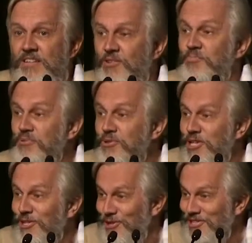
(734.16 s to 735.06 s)
the
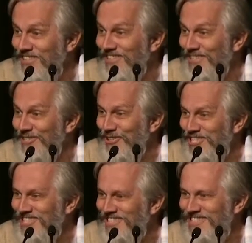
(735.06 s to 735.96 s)
pure
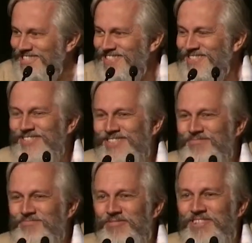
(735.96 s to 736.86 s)
consciousness
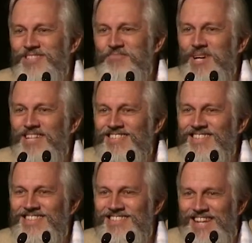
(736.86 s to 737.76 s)
Professor Bhatt
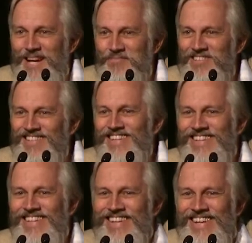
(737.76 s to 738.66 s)
described
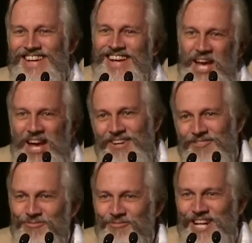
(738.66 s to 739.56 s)

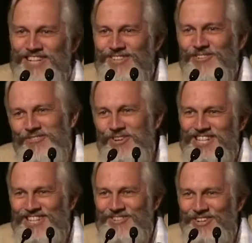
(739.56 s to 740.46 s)
and wanted or
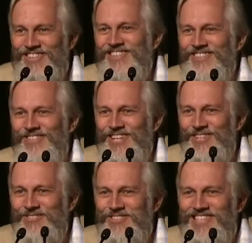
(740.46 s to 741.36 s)
wanted not to
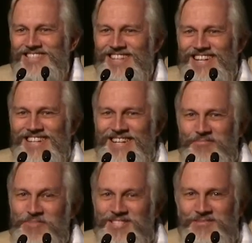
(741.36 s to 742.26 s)
include in standard
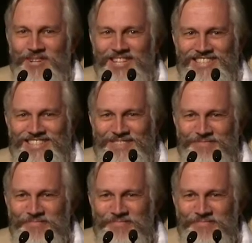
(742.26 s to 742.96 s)
epistemology.